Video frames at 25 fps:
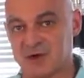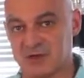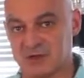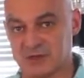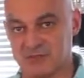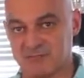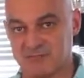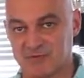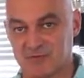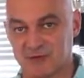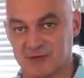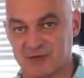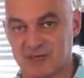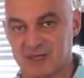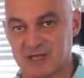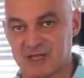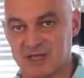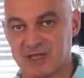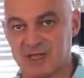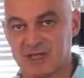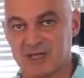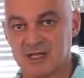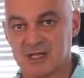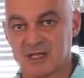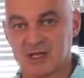on the
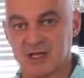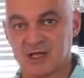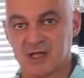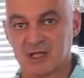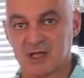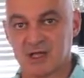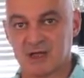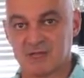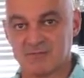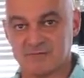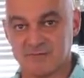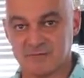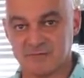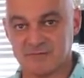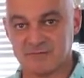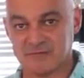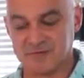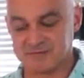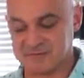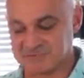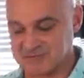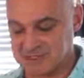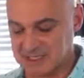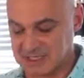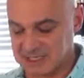vodka and going for
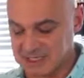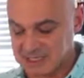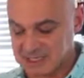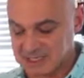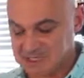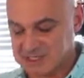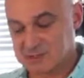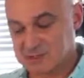50.